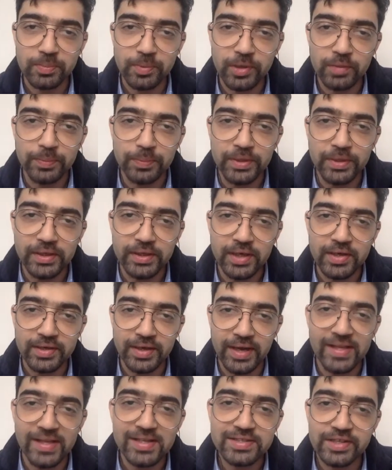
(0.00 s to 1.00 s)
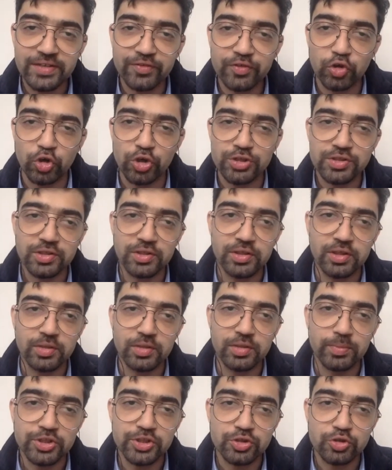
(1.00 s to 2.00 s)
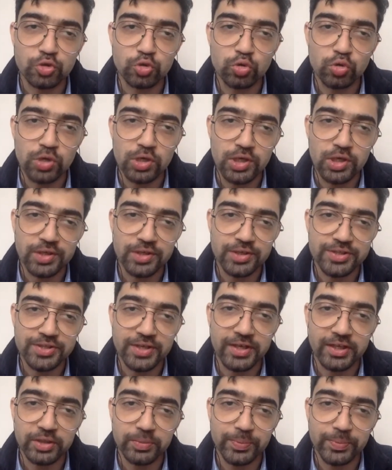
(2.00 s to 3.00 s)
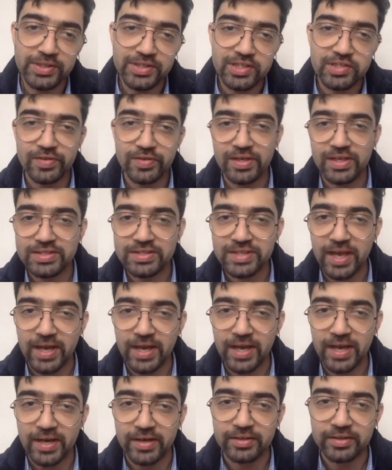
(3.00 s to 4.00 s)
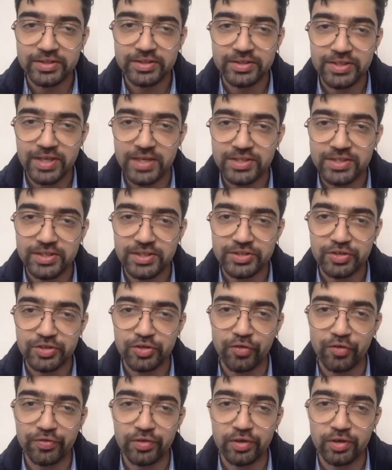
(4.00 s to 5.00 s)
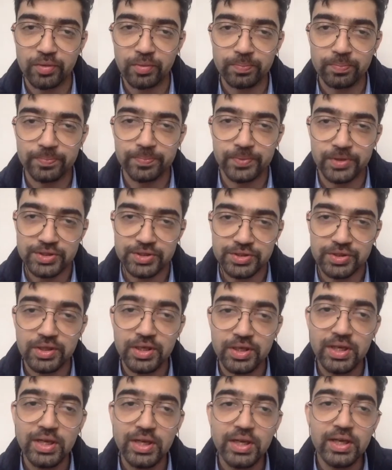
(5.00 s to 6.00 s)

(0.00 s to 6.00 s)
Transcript: but media trials have crossed the limits to hurt the sentiments as well as character assassination of a person.